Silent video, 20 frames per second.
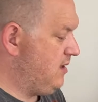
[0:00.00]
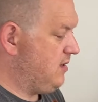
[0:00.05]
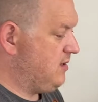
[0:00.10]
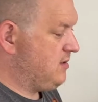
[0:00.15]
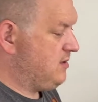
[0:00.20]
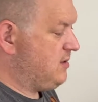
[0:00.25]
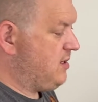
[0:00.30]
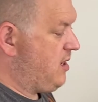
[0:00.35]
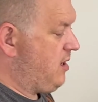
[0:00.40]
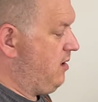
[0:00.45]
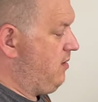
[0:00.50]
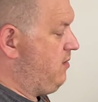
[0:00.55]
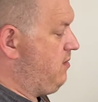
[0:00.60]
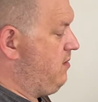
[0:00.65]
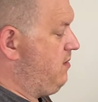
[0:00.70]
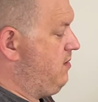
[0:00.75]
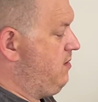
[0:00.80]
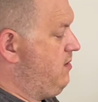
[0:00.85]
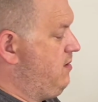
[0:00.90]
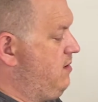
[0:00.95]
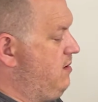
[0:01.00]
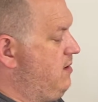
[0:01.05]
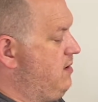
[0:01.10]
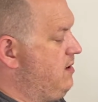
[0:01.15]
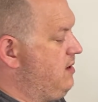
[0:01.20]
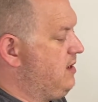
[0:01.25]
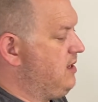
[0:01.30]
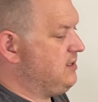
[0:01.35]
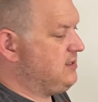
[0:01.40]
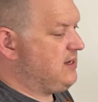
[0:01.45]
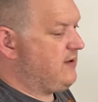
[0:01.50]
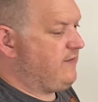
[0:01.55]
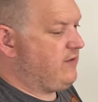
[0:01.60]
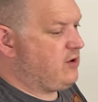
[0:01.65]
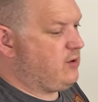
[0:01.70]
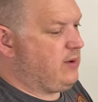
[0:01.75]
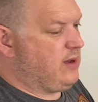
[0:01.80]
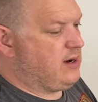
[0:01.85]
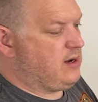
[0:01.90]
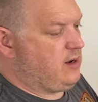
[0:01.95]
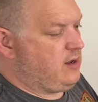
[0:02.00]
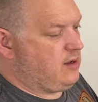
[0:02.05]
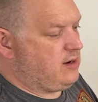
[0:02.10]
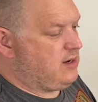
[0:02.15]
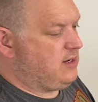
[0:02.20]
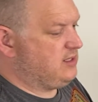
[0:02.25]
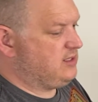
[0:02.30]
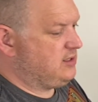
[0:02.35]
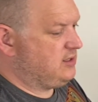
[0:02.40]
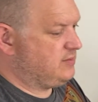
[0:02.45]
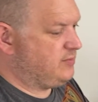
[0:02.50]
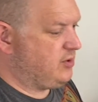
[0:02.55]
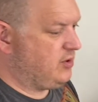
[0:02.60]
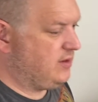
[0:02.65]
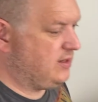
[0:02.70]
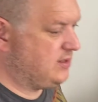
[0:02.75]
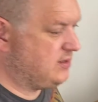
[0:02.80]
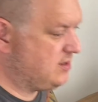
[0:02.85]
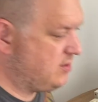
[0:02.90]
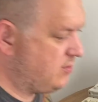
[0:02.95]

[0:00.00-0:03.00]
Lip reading: So let's have a quick look. Let's just put these to